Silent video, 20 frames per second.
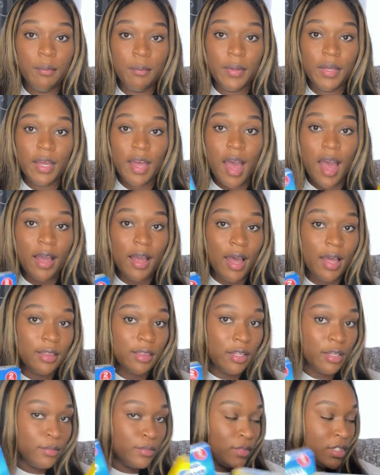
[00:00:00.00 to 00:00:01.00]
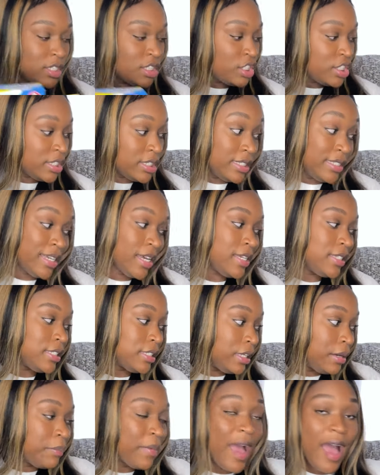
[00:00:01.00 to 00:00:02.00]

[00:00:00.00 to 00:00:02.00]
but I got them to just test them